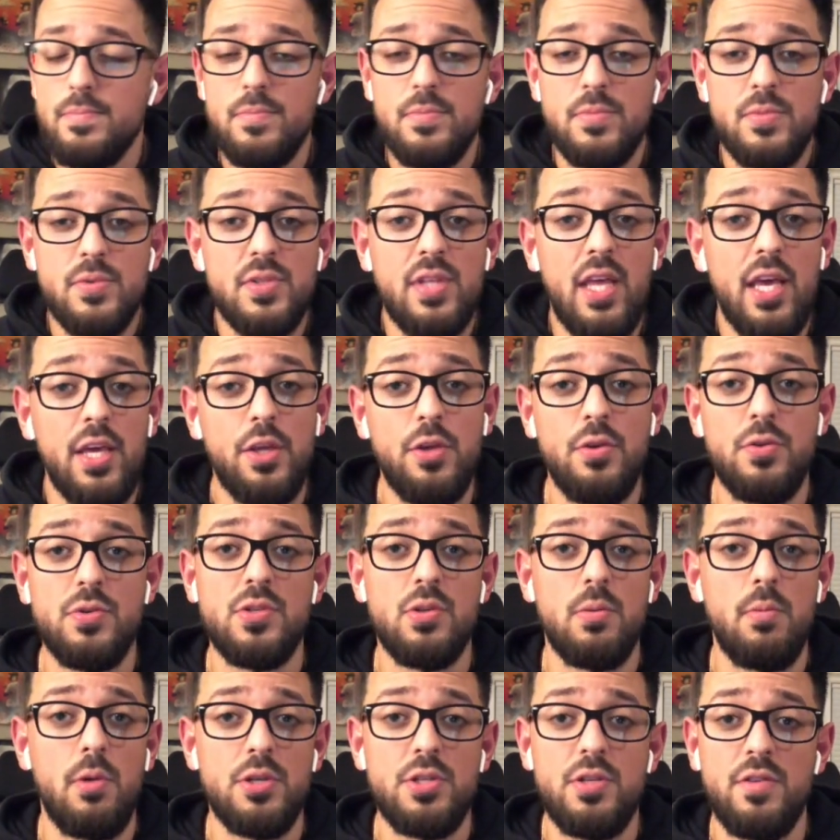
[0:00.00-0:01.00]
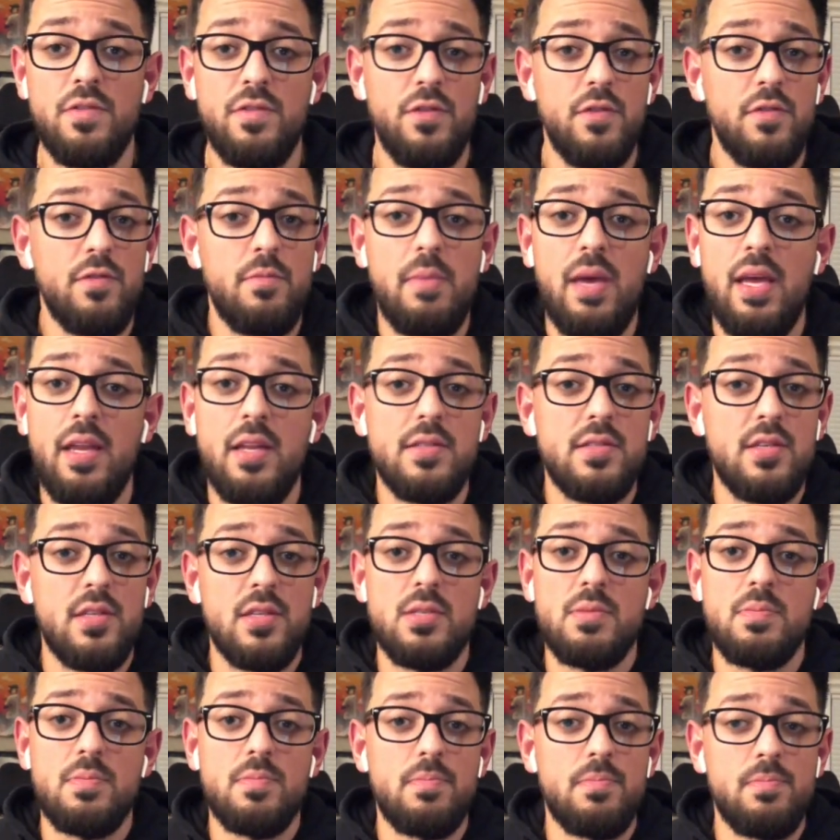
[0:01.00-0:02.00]
Thank you so much if you've made it to
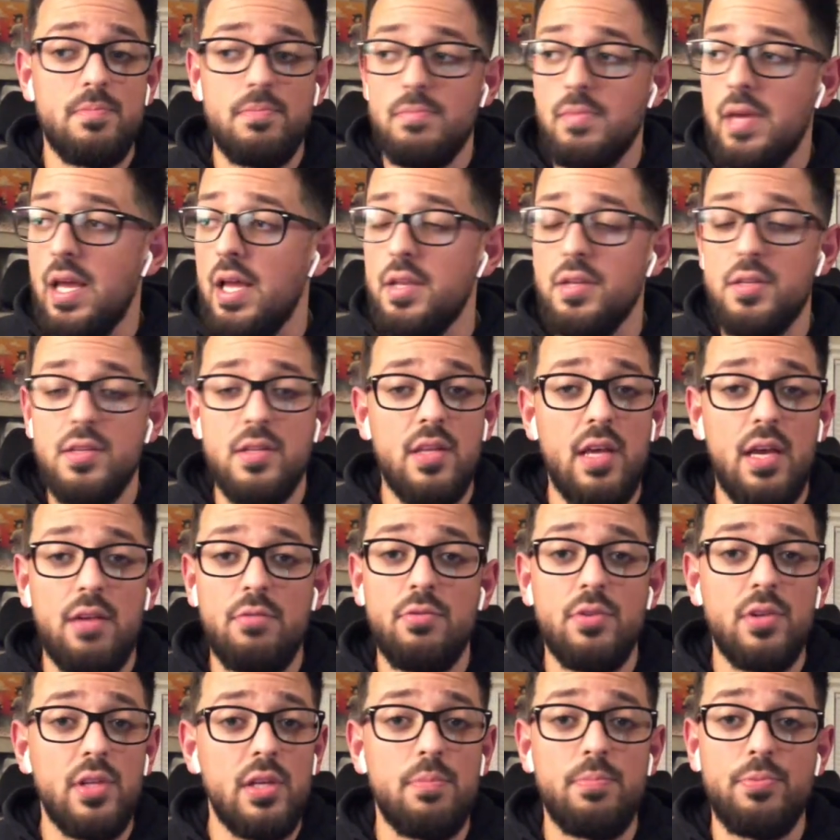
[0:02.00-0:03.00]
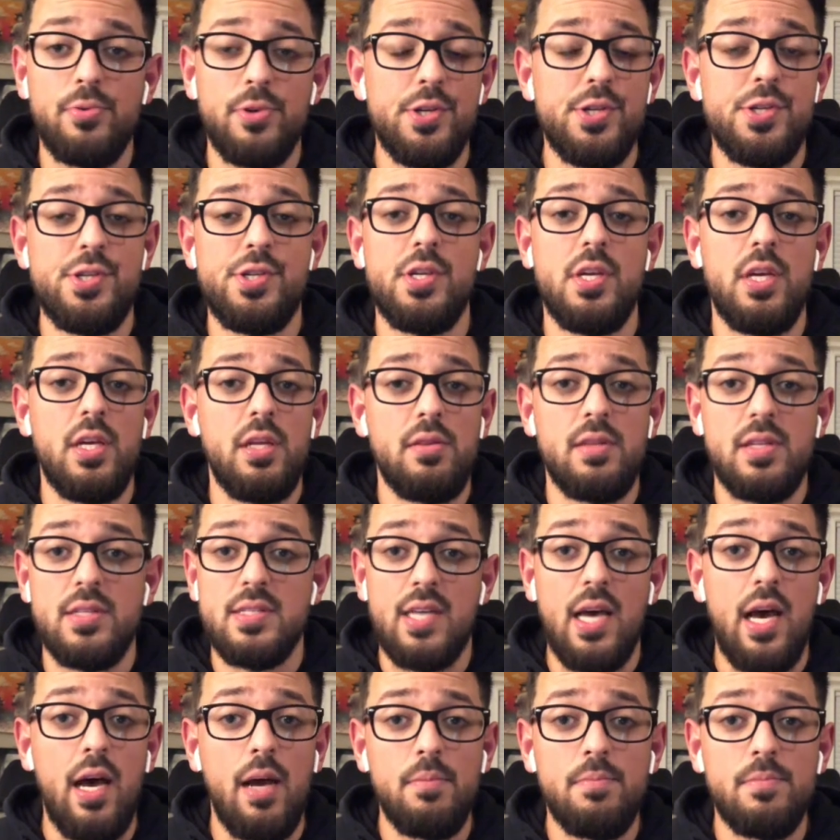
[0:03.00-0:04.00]
this end. I really appreciate the
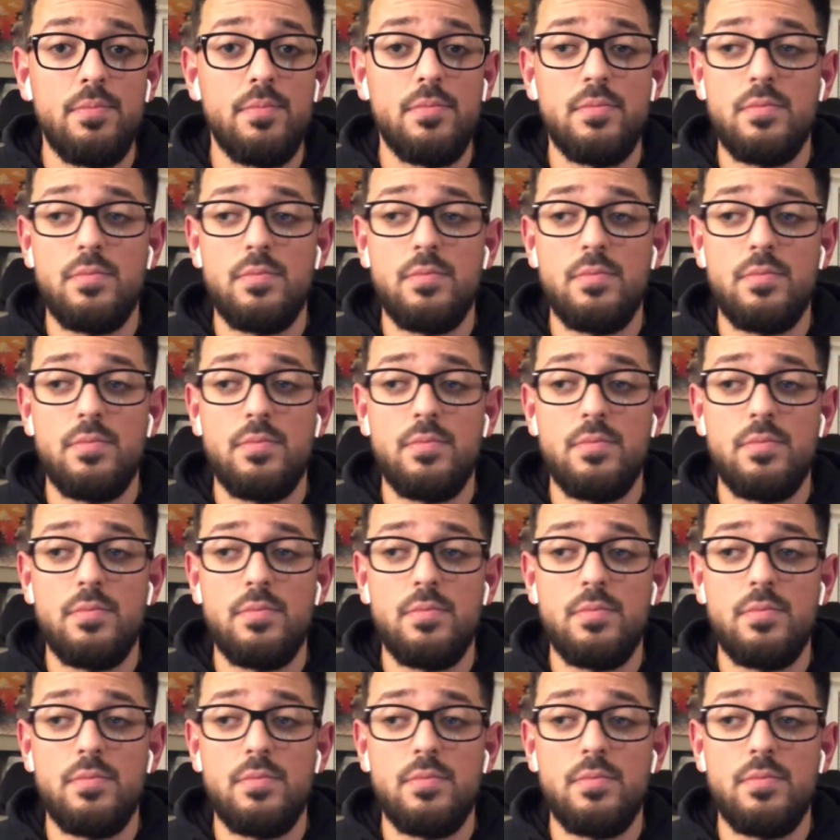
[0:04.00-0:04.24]
time.